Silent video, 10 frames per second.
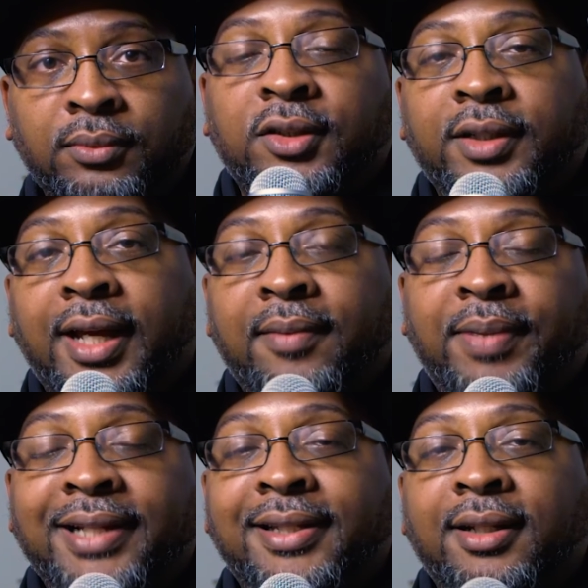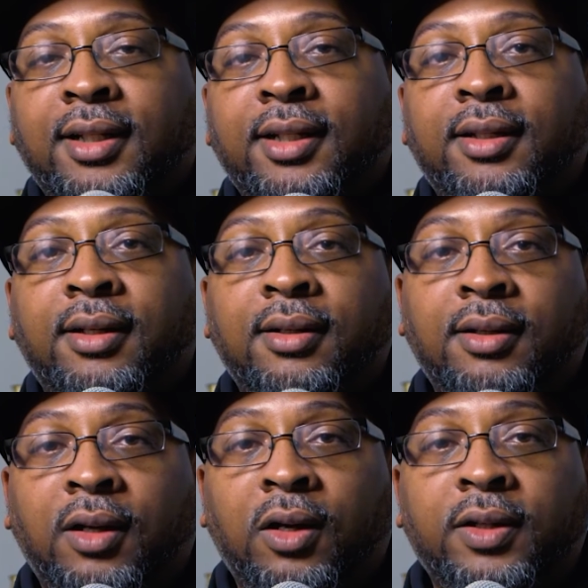So yeah, basically
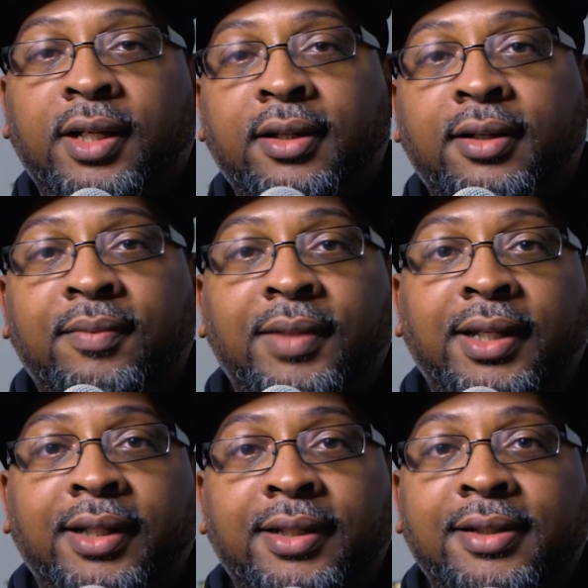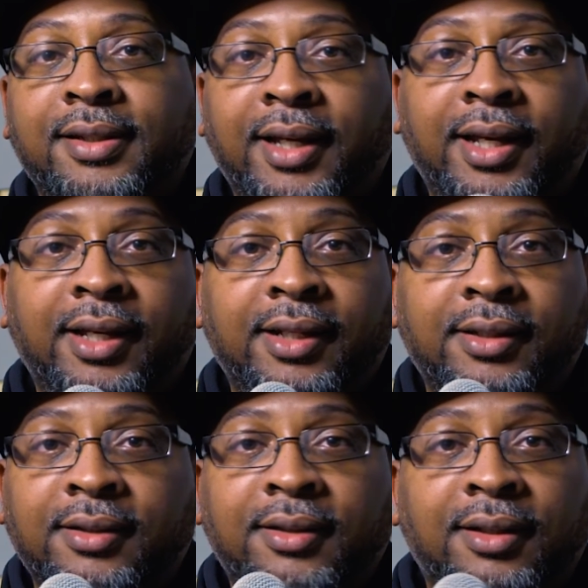all the other comedians
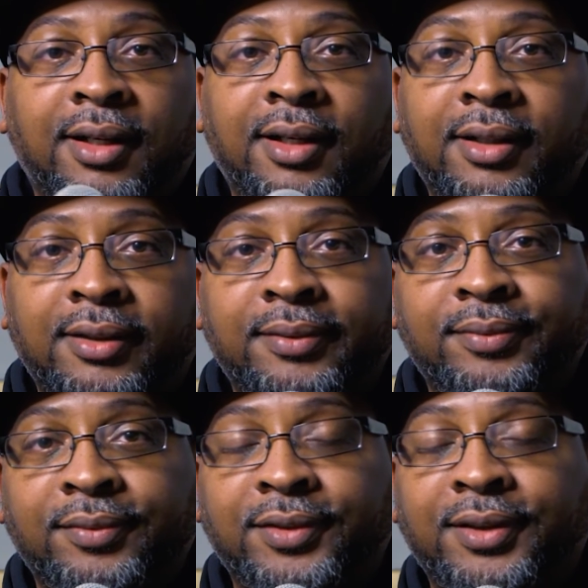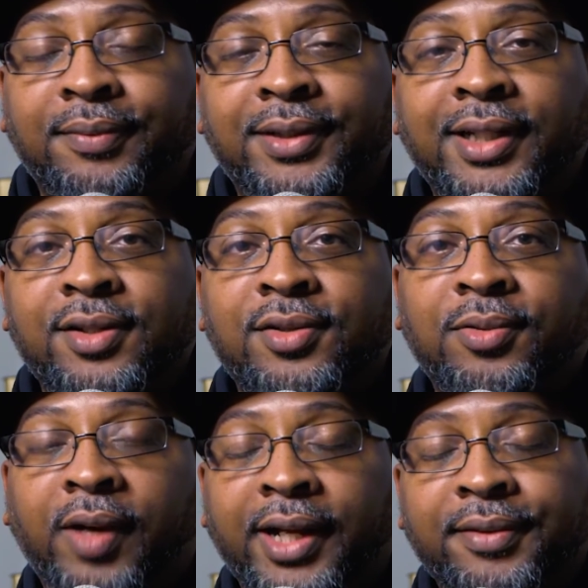and some diesel
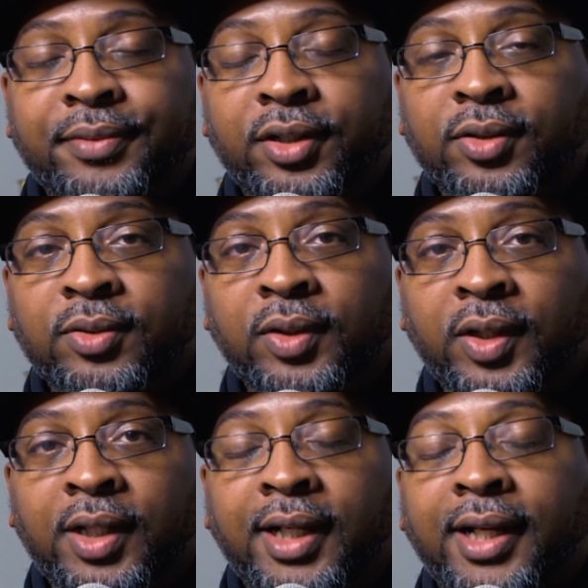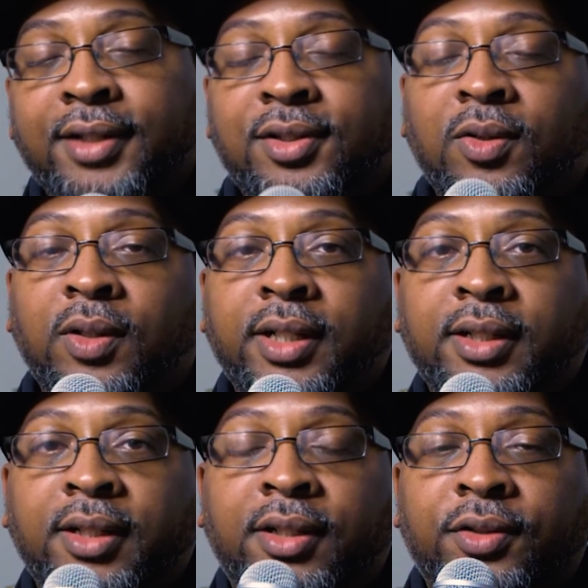random dude
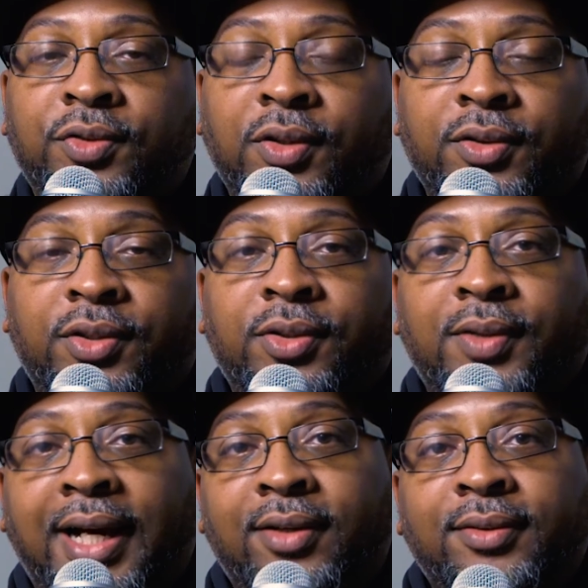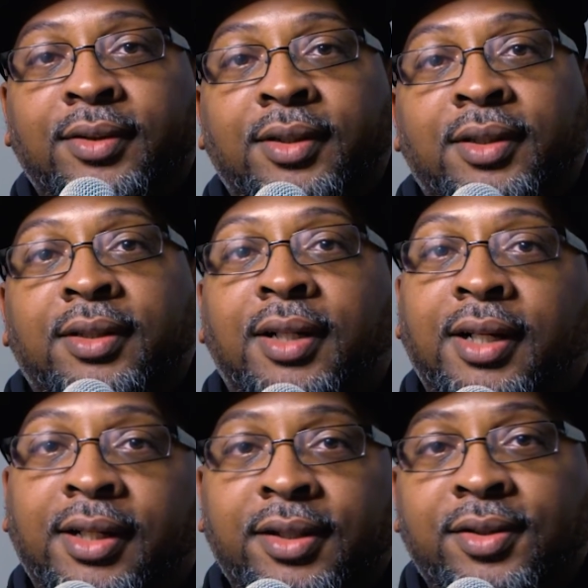escorted drunk dude out
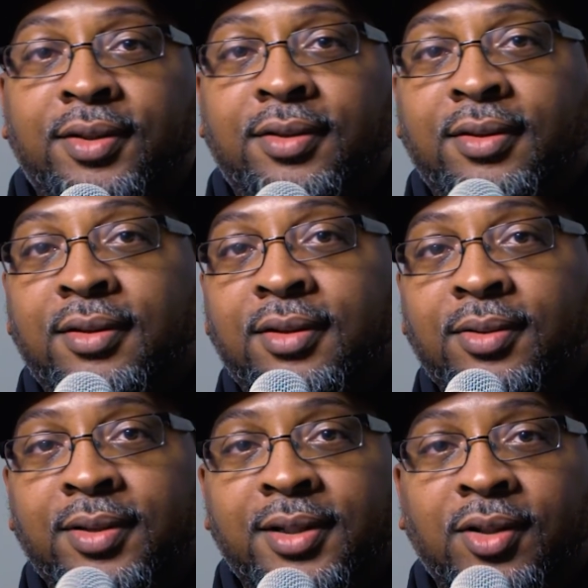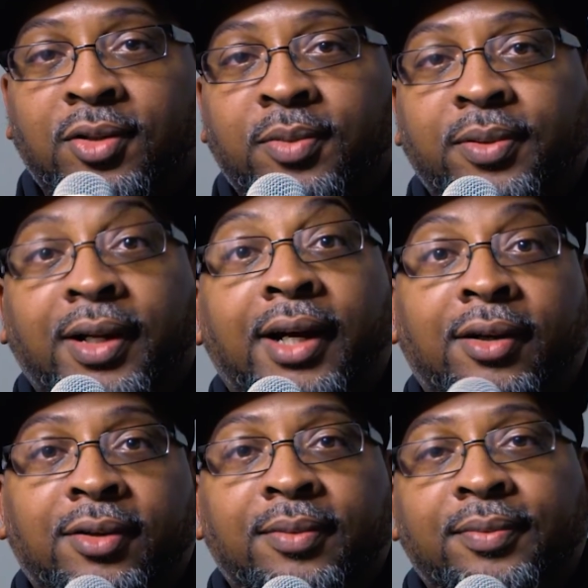to his Uber, I
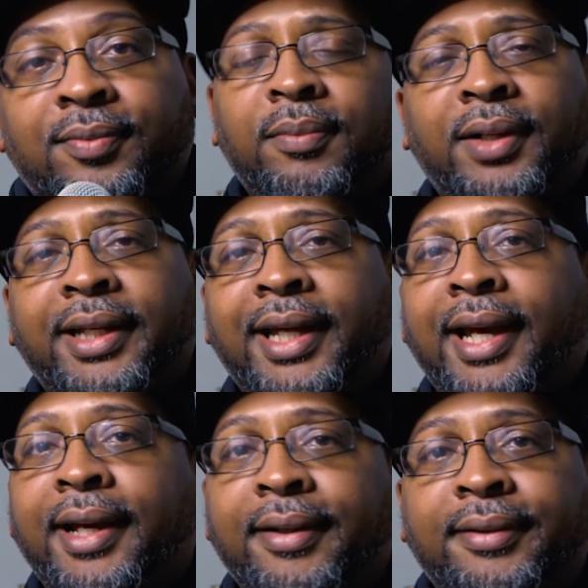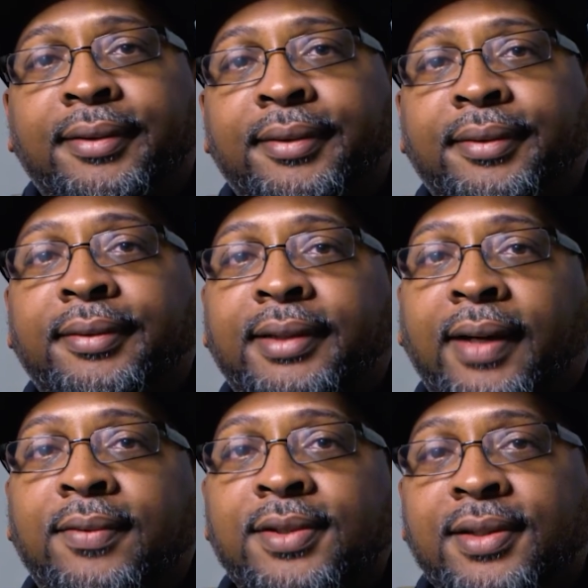hope. But yeah,
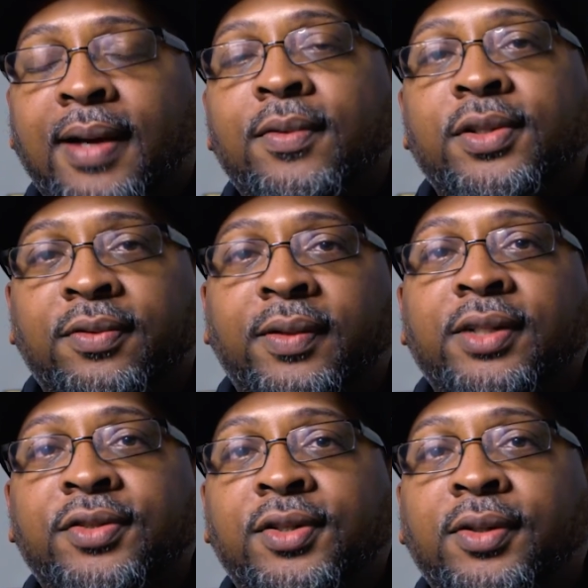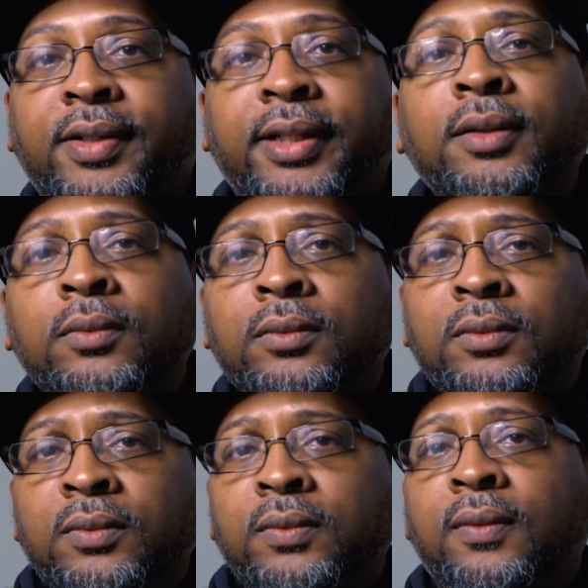that was a real story
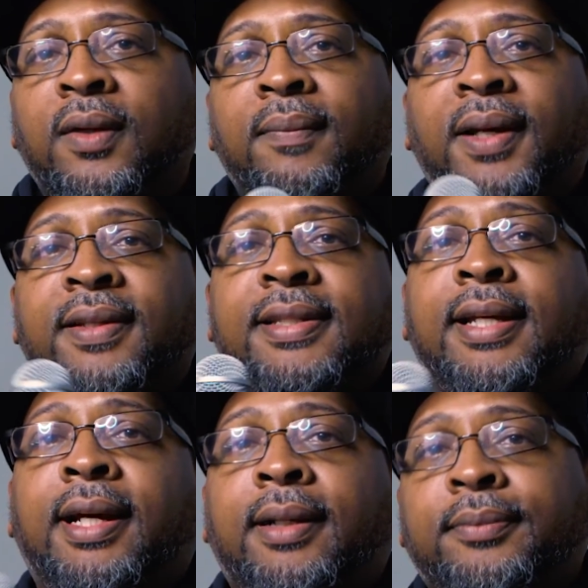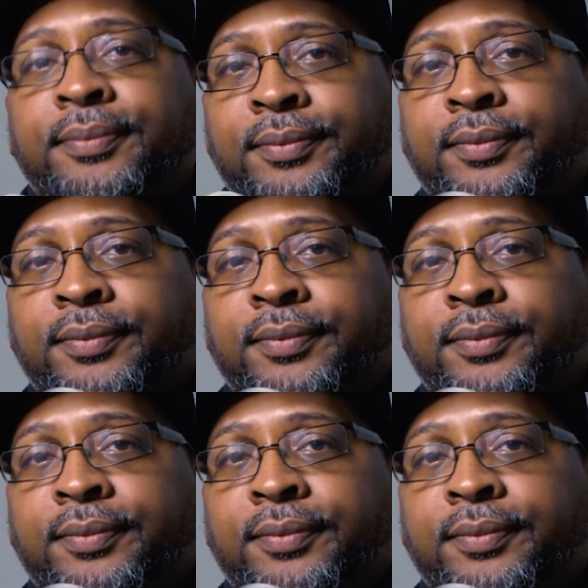about the time